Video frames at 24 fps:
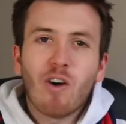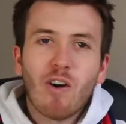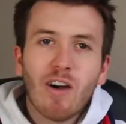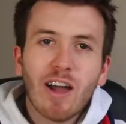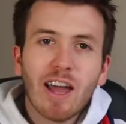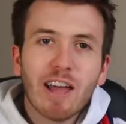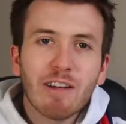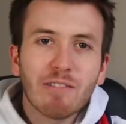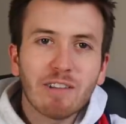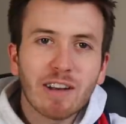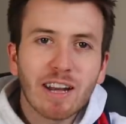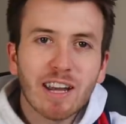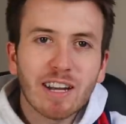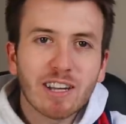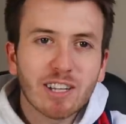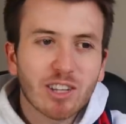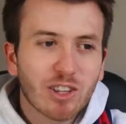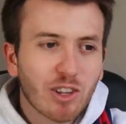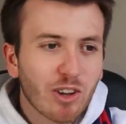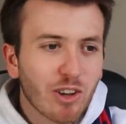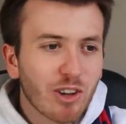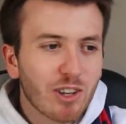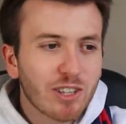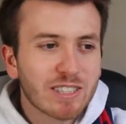I haven't had a
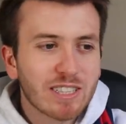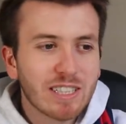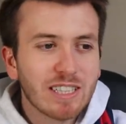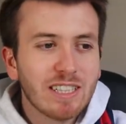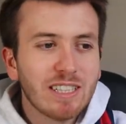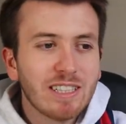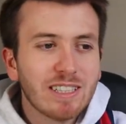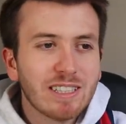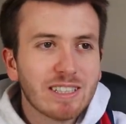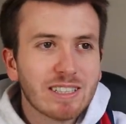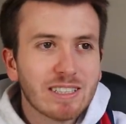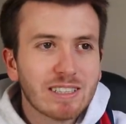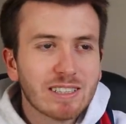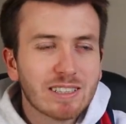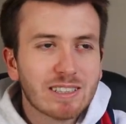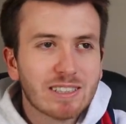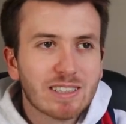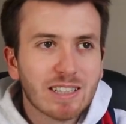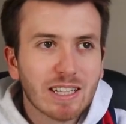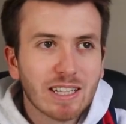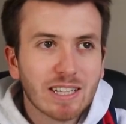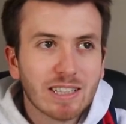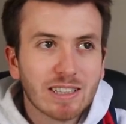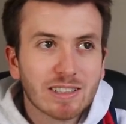Guernsey
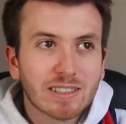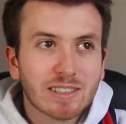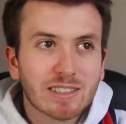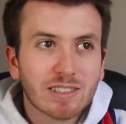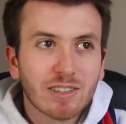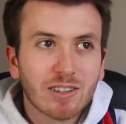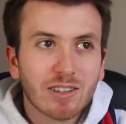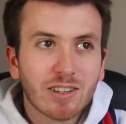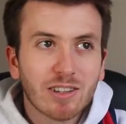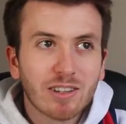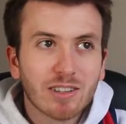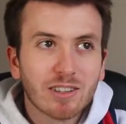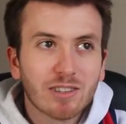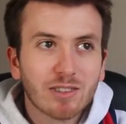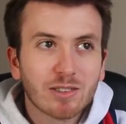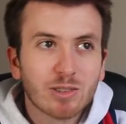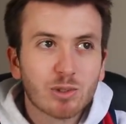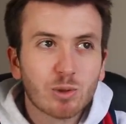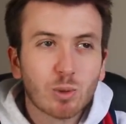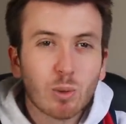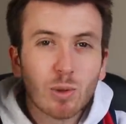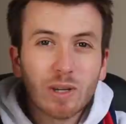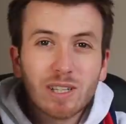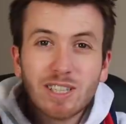since
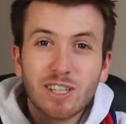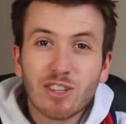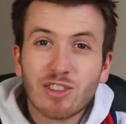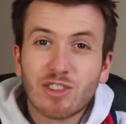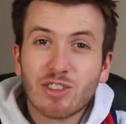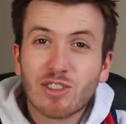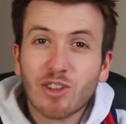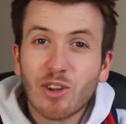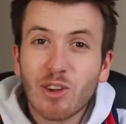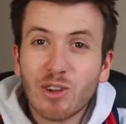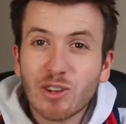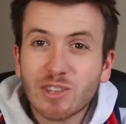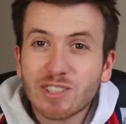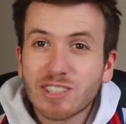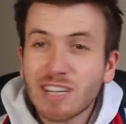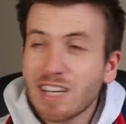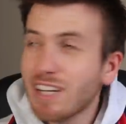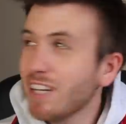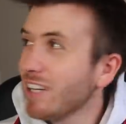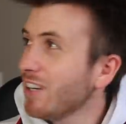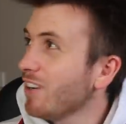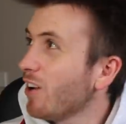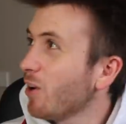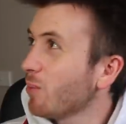
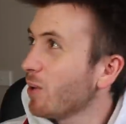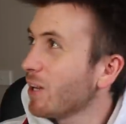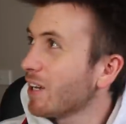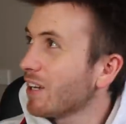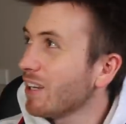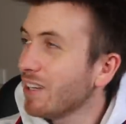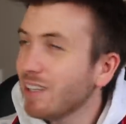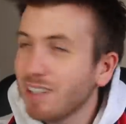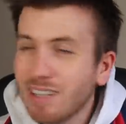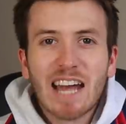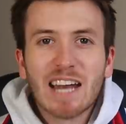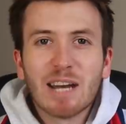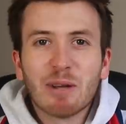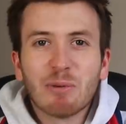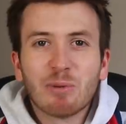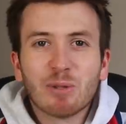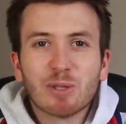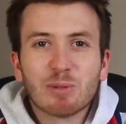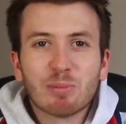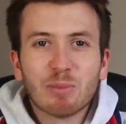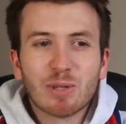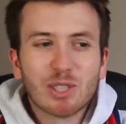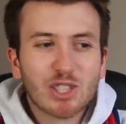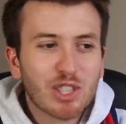2013, I reckon. And it
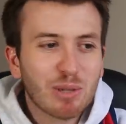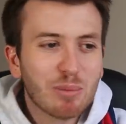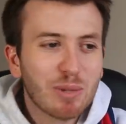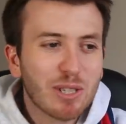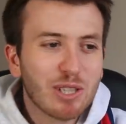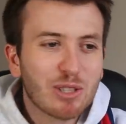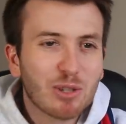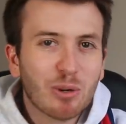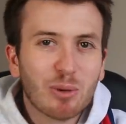was my Jimmy